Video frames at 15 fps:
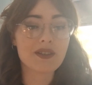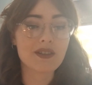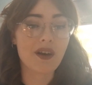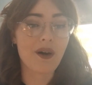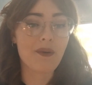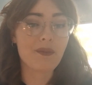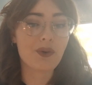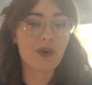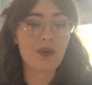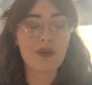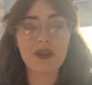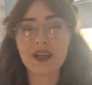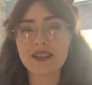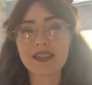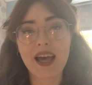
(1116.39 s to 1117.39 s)
some cool
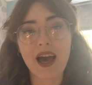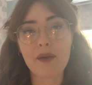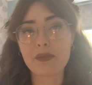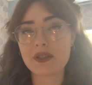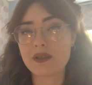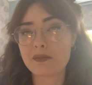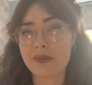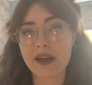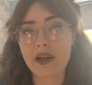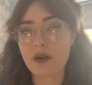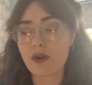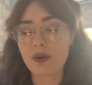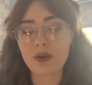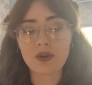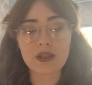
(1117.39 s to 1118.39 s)
things that happened in my
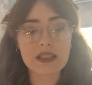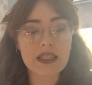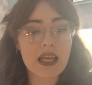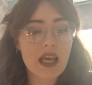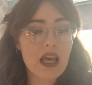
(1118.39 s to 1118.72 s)
halls.